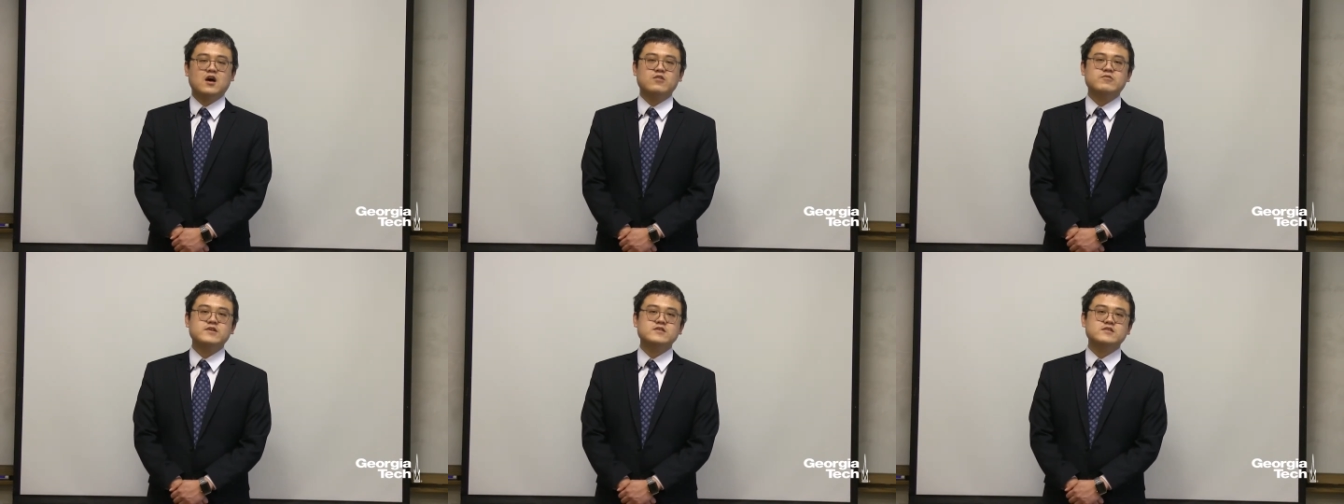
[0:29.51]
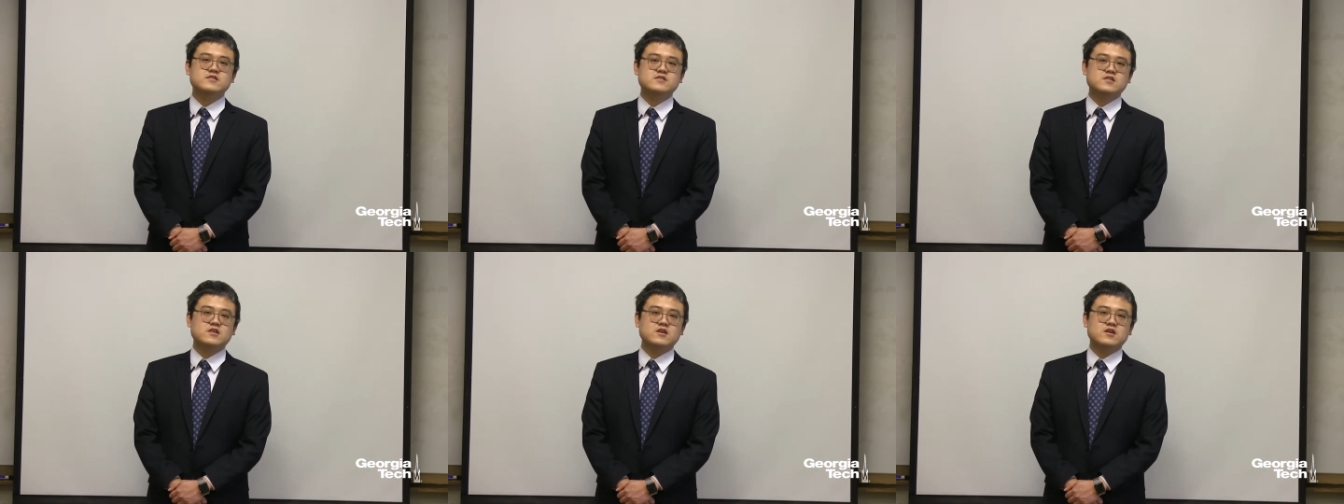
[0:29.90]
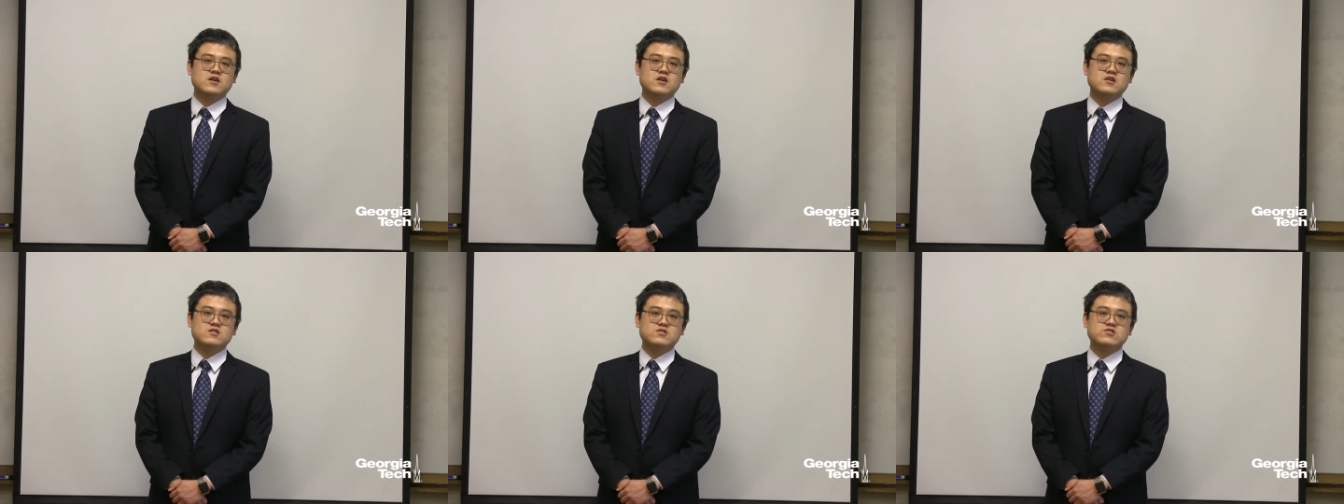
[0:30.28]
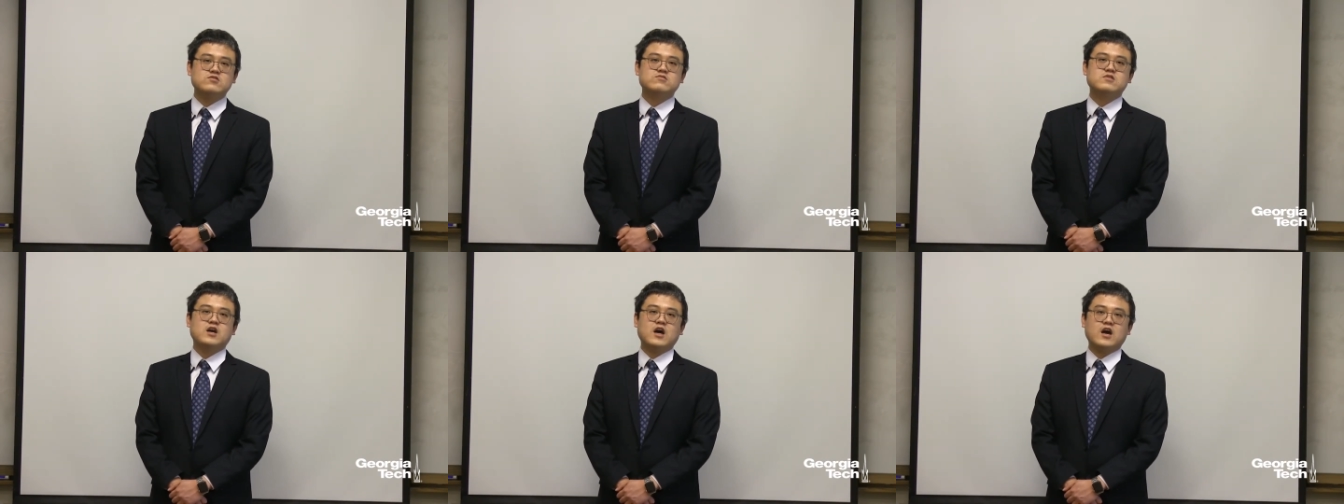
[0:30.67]
Recently, a
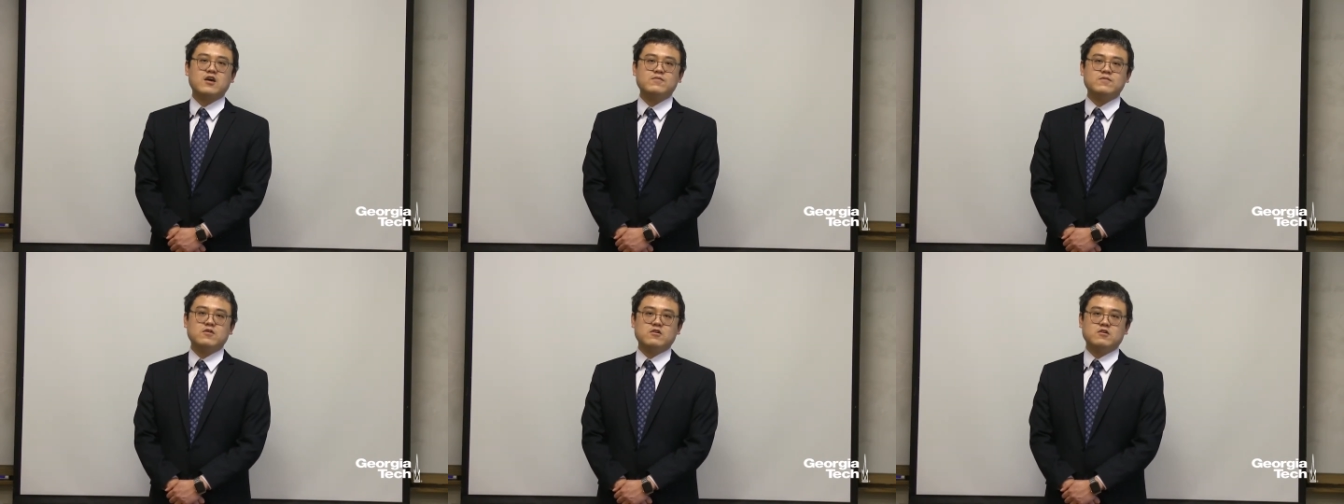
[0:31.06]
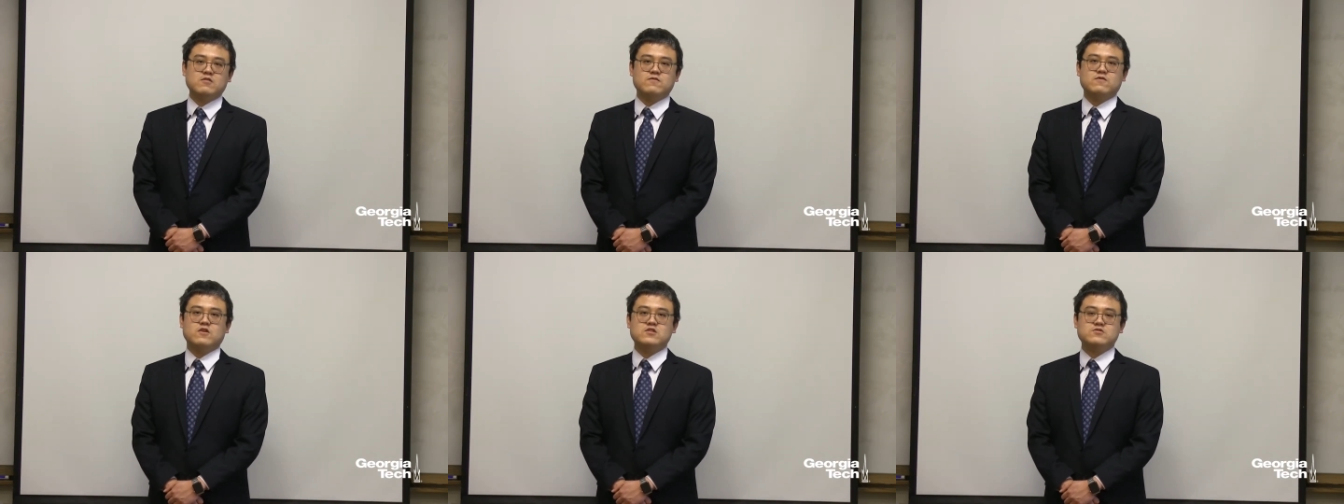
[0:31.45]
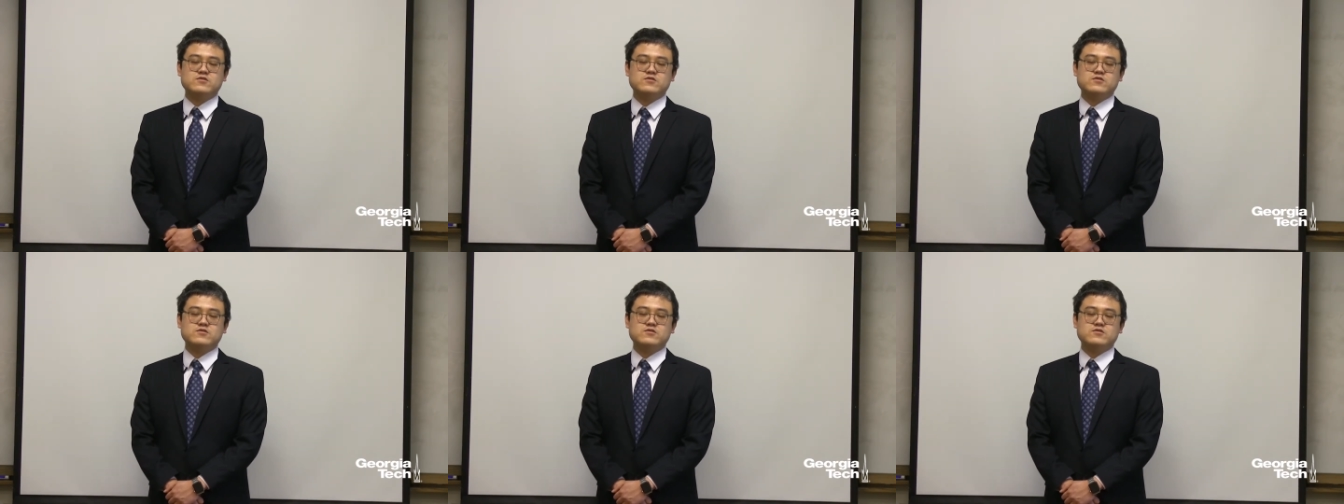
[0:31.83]
new type of